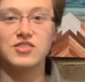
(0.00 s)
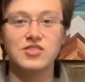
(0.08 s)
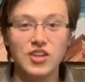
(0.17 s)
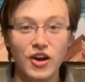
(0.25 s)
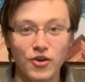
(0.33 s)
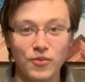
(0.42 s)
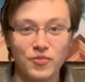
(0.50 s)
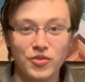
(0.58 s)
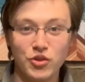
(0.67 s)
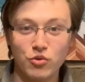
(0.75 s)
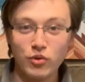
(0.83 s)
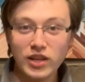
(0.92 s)
So
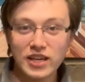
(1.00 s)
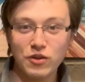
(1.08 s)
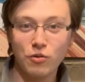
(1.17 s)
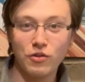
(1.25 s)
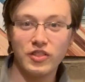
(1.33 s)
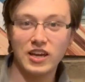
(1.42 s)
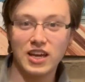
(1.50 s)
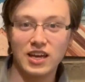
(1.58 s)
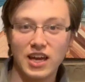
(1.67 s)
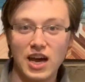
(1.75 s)
the really cool thing